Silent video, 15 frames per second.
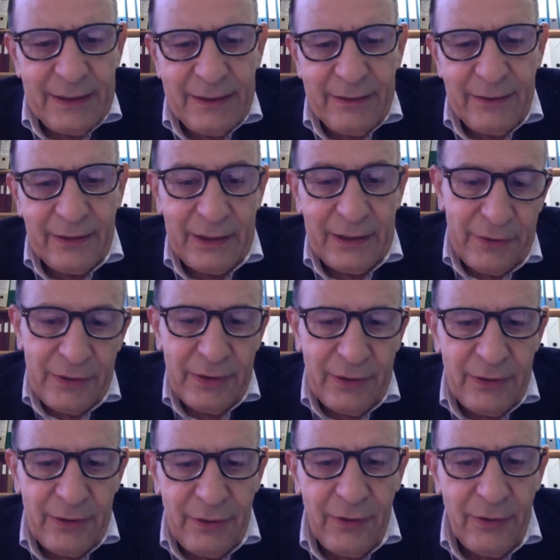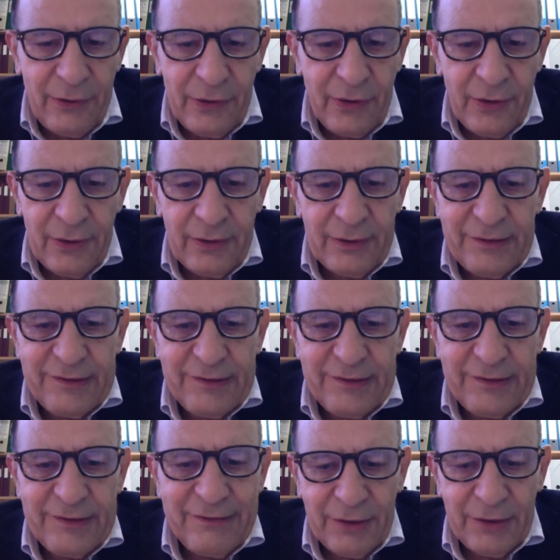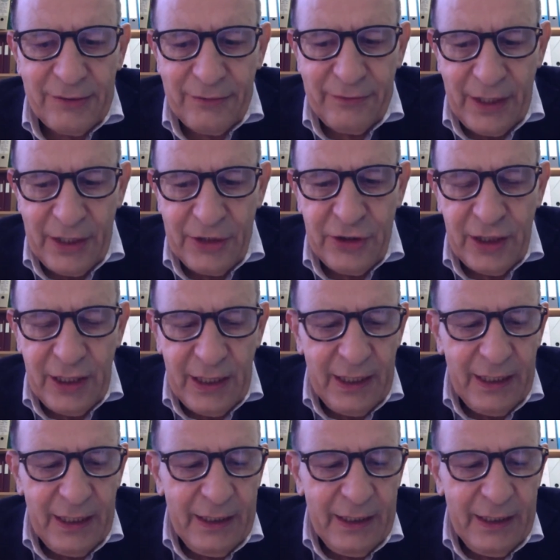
or even earlier, 6 months of age.